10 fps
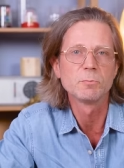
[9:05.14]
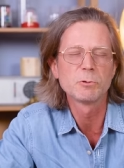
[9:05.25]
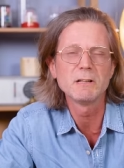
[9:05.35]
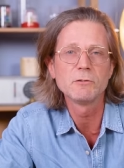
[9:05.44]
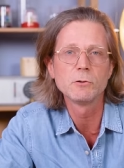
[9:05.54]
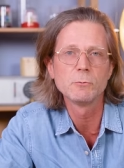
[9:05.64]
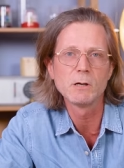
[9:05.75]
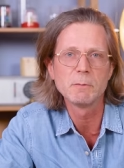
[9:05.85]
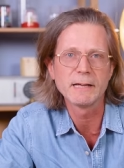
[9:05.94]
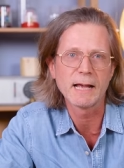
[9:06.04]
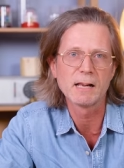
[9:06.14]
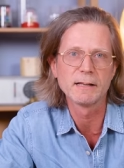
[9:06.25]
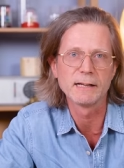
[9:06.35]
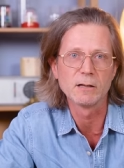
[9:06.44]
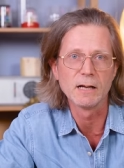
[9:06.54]
the preview will be
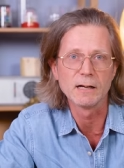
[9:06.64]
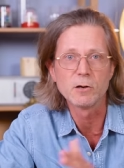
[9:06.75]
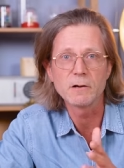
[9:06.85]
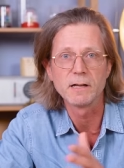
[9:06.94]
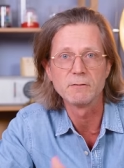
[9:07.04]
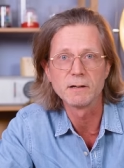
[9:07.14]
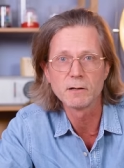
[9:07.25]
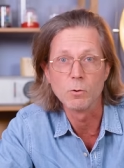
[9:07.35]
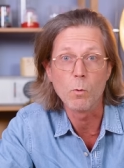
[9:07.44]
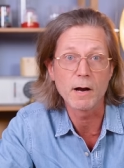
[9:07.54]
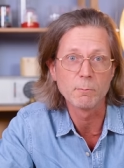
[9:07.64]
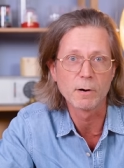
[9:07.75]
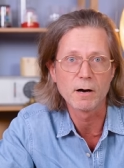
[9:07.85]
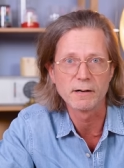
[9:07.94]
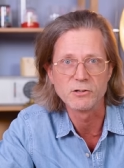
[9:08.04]
held at La uh, Corne à Vin, a wine
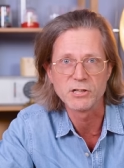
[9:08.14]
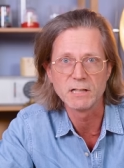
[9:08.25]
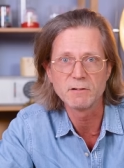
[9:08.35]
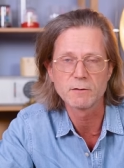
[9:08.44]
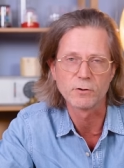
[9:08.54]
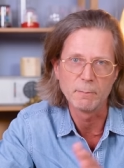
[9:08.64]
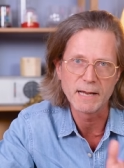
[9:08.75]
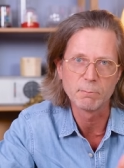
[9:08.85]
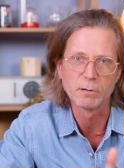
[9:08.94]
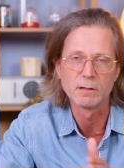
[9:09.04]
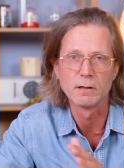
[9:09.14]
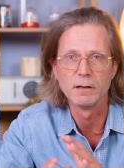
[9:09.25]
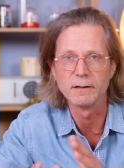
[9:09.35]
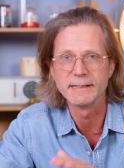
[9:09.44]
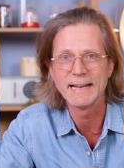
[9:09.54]
bar in Geneva from April
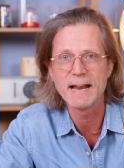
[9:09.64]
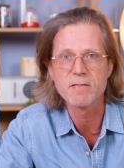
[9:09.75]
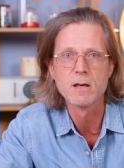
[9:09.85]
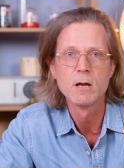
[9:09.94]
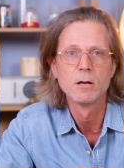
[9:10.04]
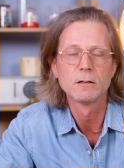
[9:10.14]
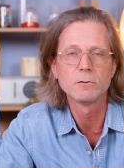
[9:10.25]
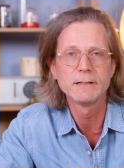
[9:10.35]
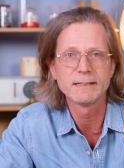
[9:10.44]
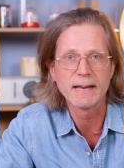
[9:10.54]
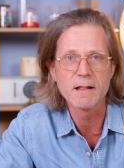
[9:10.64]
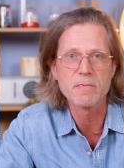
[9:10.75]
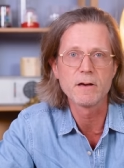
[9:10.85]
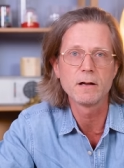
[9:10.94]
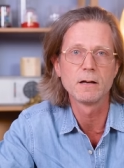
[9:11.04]
uh, the 8th to the
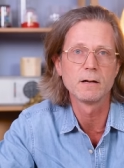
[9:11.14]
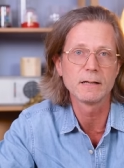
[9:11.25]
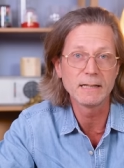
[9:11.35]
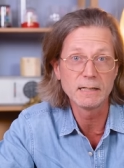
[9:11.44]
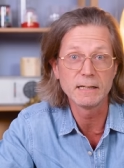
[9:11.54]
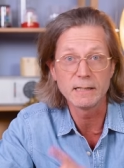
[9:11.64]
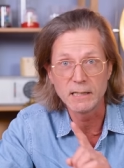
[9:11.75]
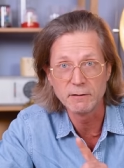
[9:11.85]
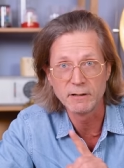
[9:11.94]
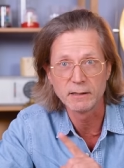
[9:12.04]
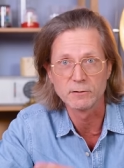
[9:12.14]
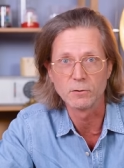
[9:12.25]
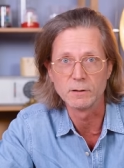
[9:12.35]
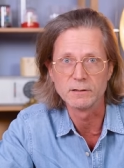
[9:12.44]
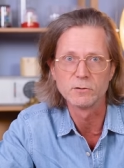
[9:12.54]
10th uh, in the evenings
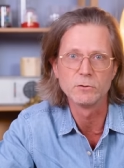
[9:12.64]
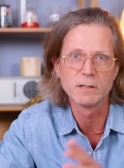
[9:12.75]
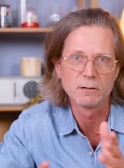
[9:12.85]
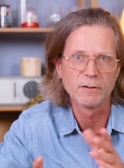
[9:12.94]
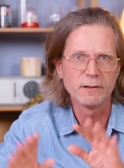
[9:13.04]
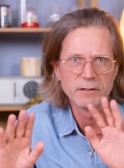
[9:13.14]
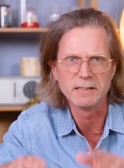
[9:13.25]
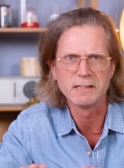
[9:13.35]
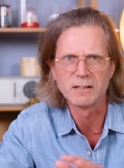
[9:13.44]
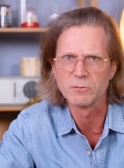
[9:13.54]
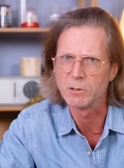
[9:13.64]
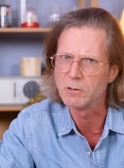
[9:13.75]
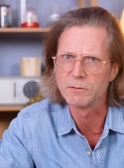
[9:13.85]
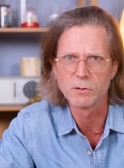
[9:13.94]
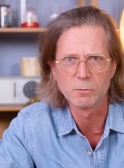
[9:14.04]
only. So you can find the details
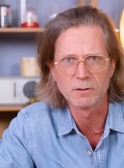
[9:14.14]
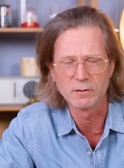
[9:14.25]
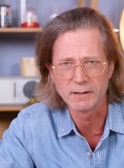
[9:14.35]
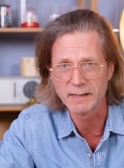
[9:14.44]
below if you want to